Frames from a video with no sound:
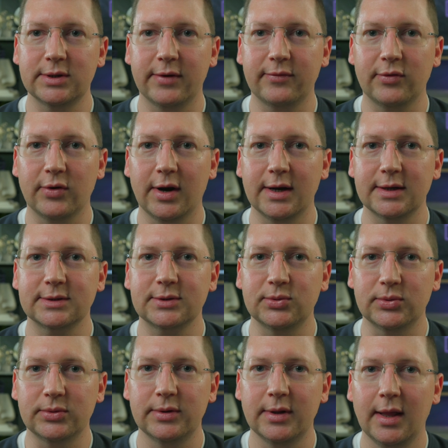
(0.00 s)
after high
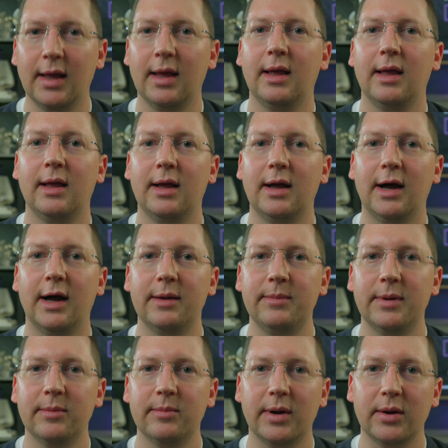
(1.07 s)
school. I
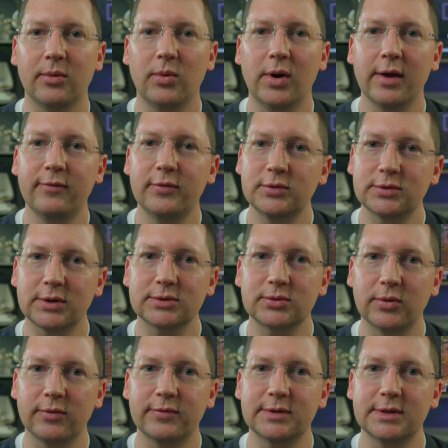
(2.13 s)
met my wife, who's
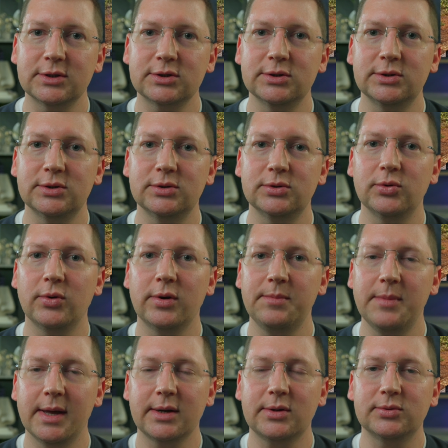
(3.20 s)
also a physician, during
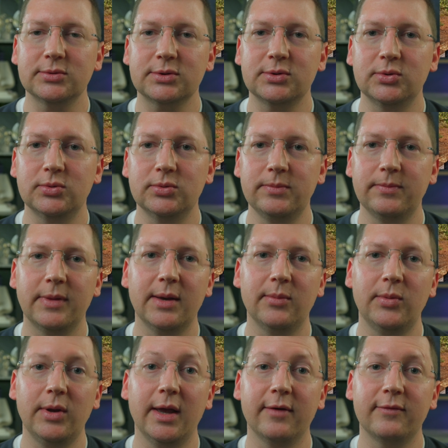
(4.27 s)
medical school, and
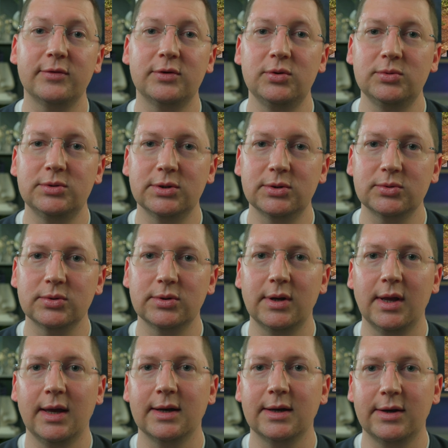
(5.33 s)
we have 2 children
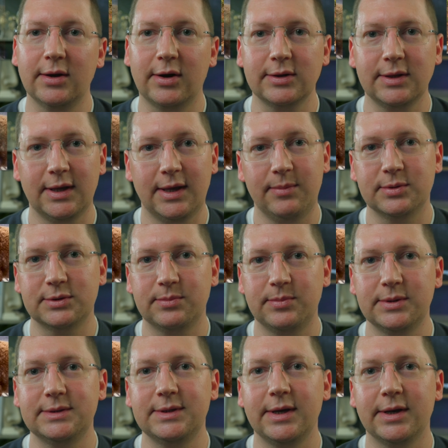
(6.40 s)
and a dog that keep us
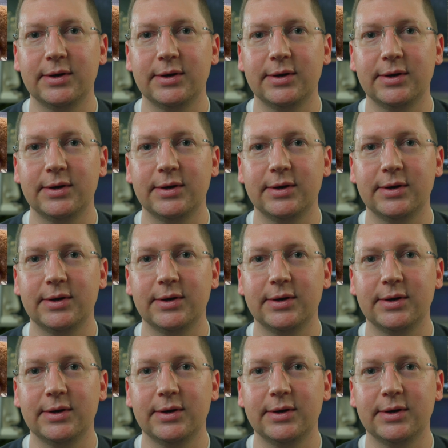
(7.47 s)
busy at